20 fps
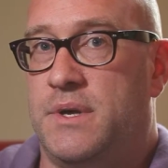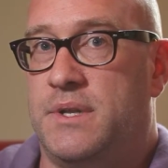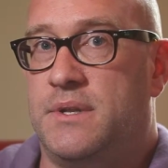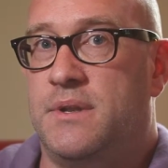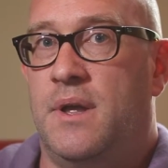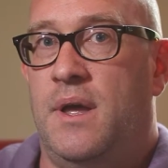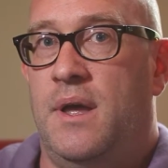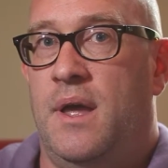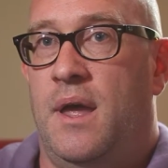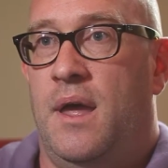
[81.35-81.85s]

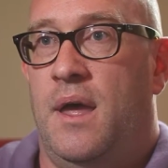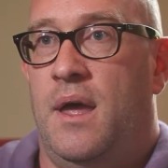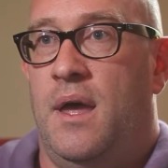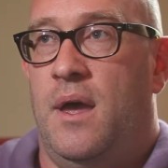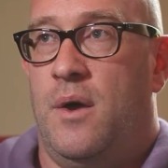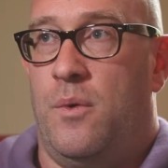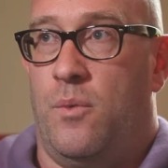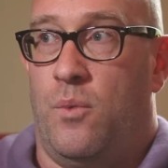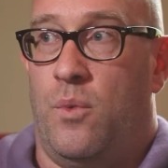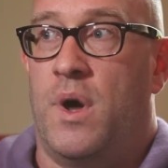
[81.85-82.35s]
And
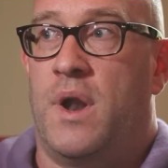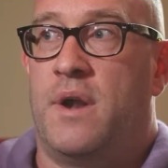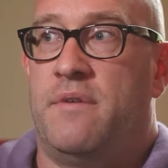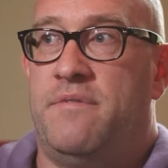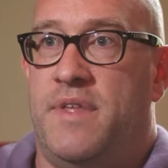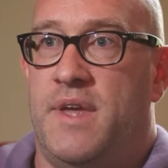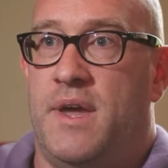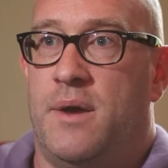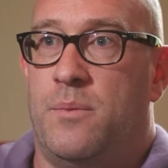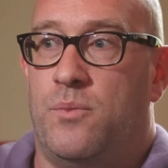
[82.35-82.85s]
one
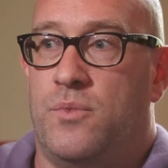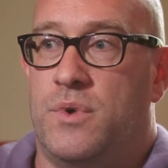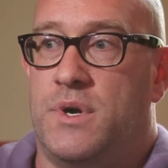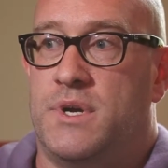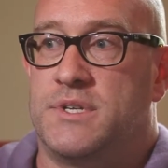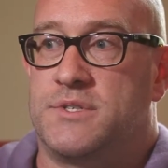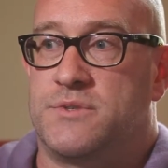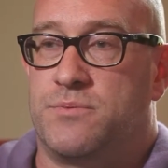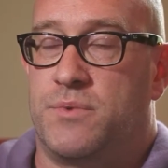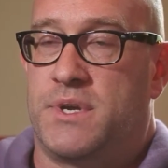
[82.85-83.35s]
of them
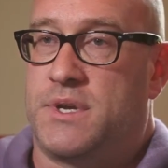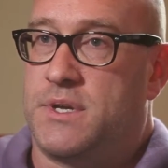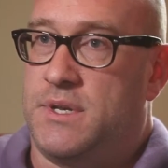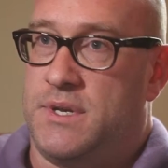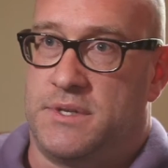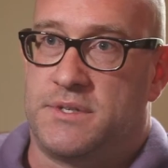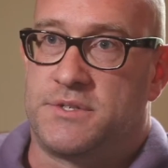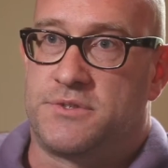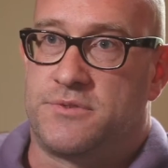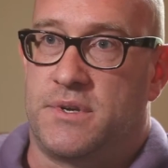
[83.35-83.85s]
was we
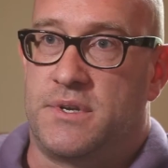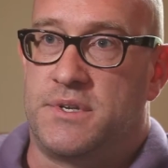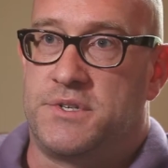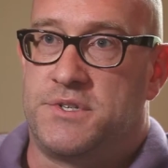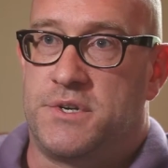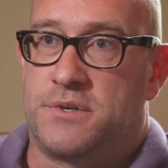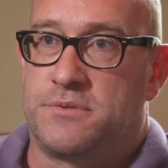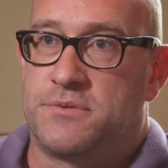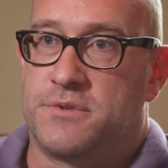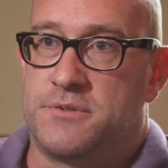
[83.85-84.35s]
could illustrate a
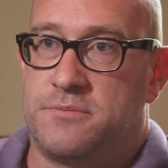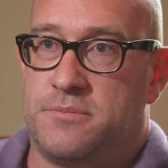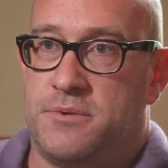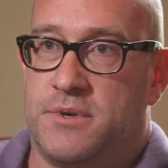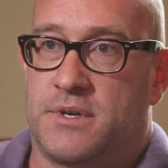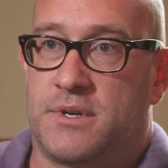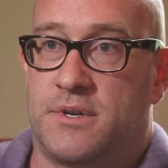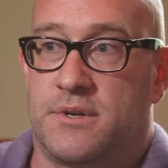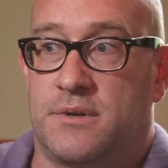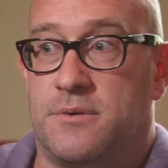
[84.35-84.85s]
children's
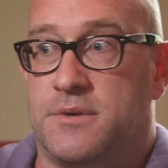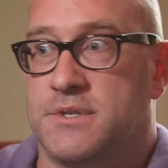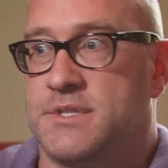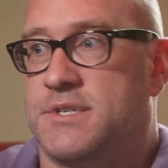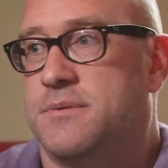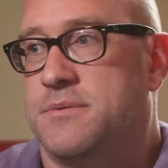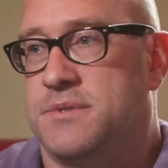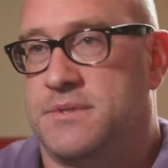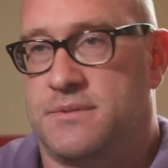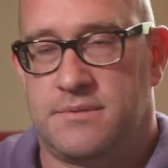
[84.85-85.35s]
book. And of
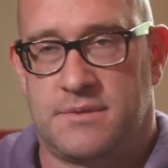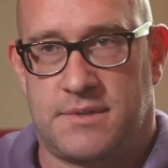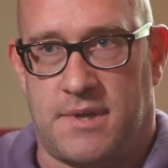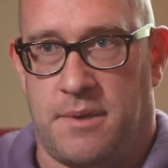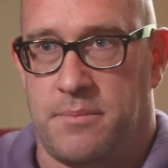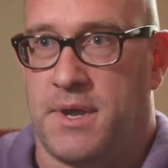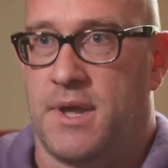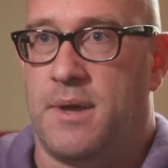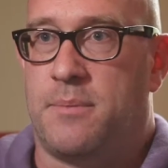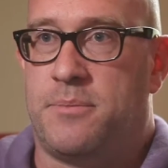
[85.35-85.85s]
course, it was
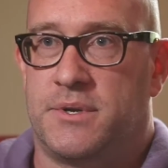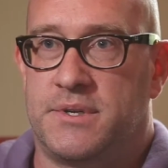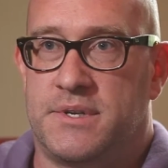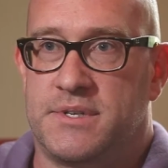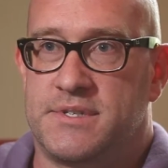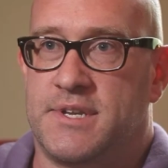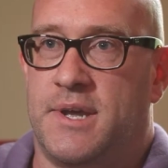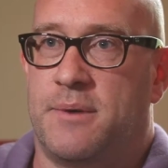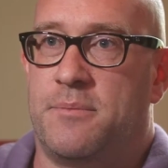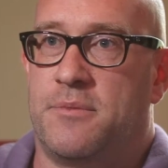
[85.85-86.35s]
coming up on
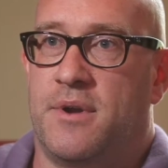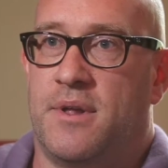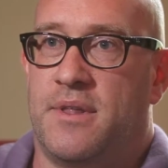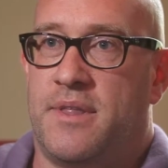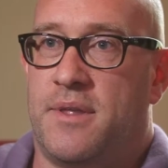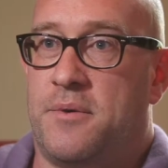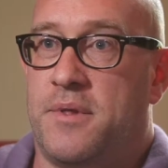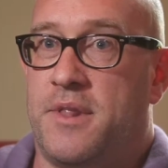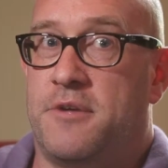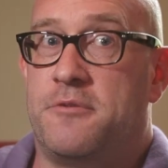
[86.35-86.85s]
December. I
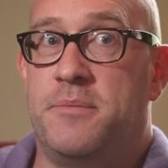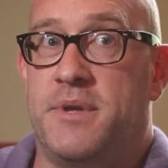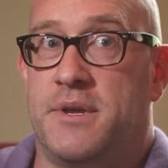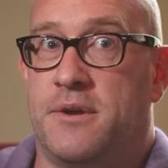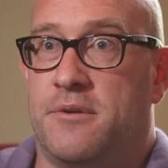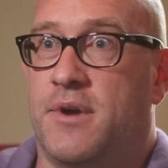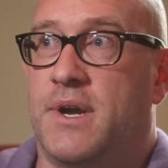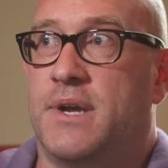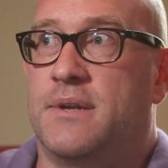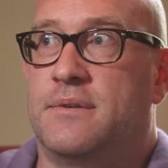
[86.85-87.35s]
thought, well, that would be a
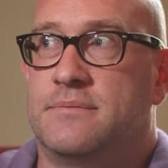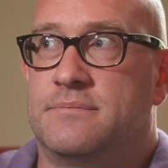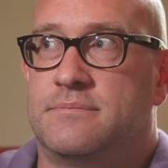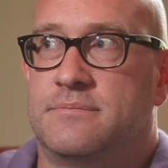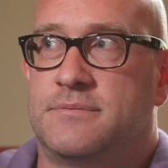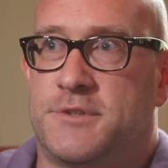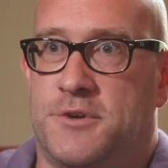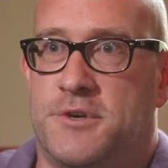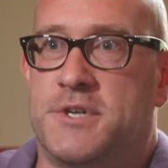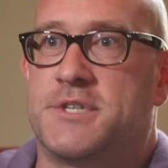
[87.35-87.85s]
great
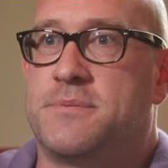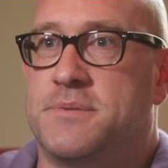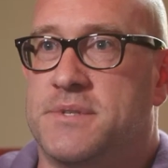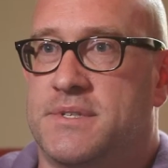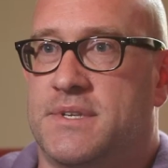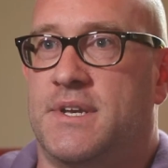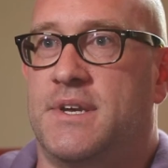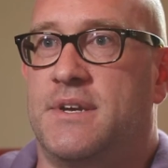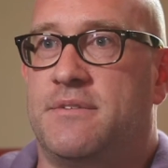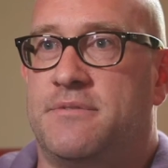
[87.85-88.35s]

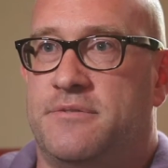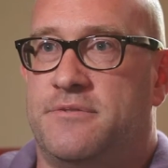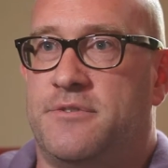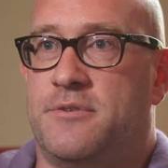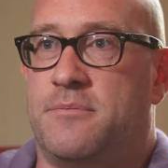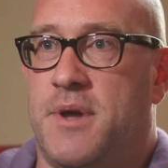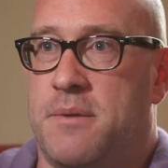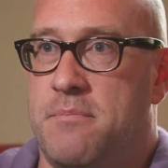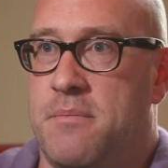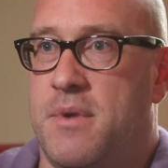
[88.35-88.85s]
Christmas gift
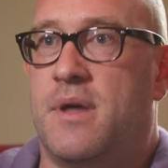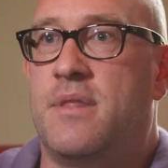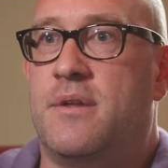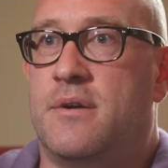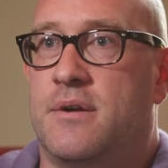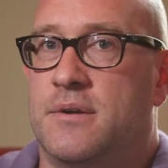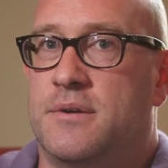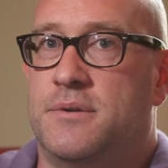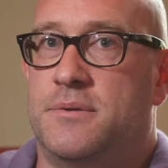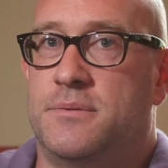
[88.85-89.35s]
for my
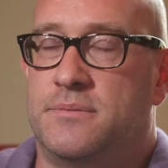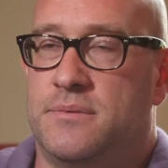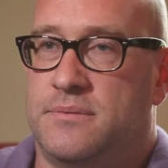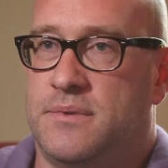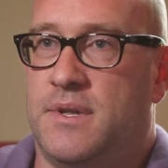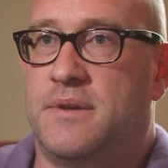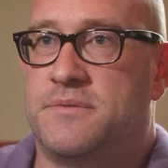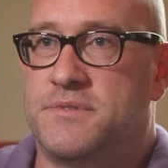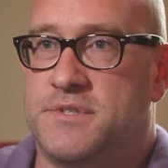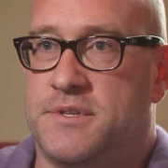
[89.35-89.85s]
mother, who
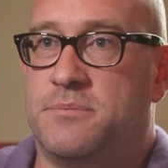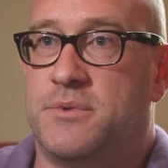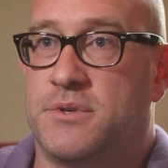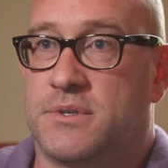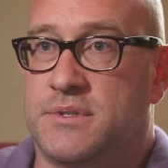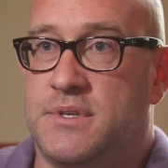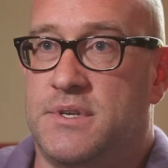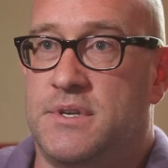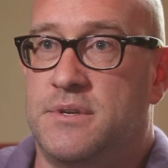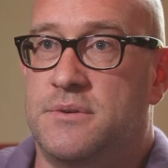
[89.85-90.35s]
loves the
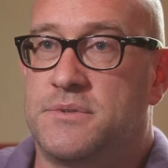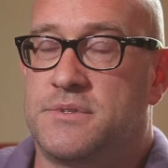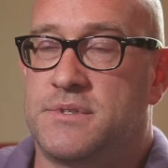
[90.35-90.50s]
book too.